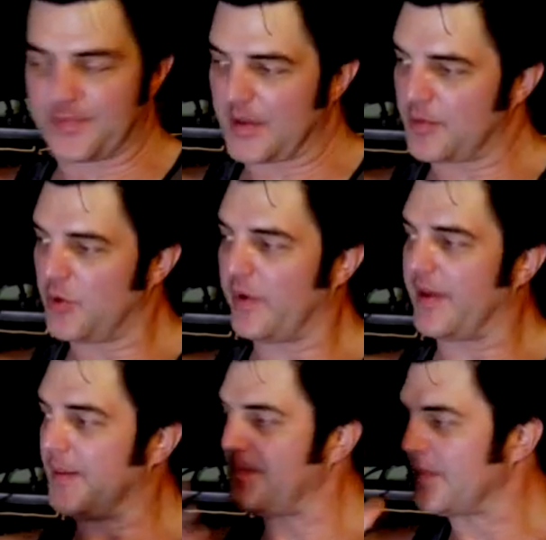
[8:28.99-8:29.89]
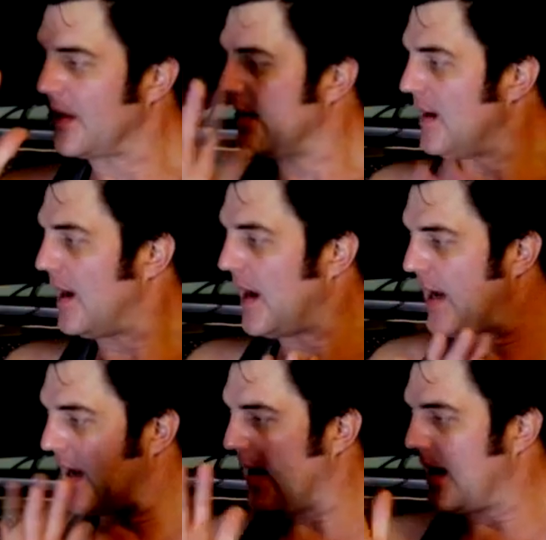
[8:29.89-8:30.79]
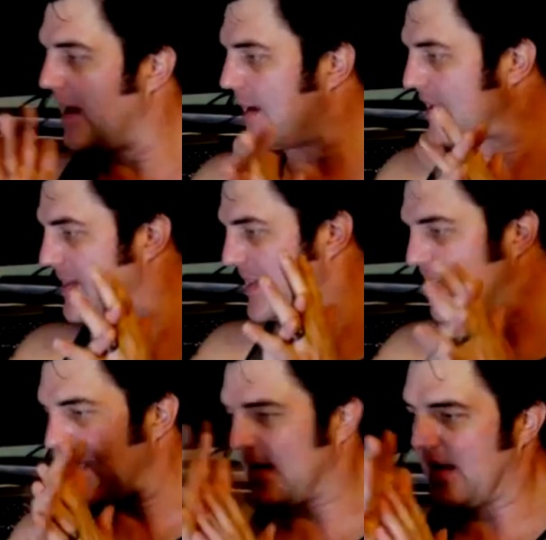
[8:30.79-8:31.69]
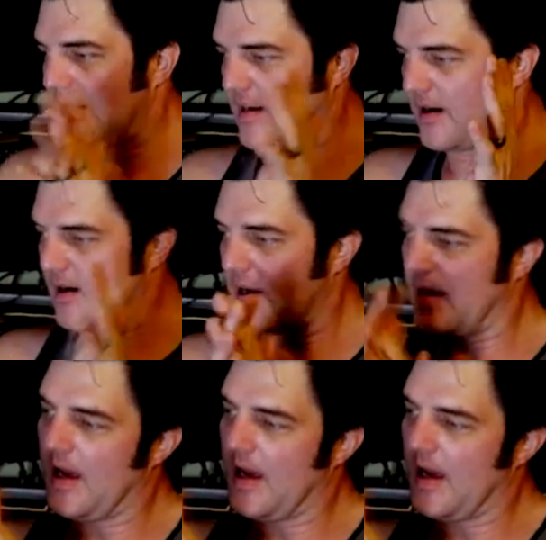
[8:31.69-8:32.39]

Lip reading: I'm cool with that. Let's see here.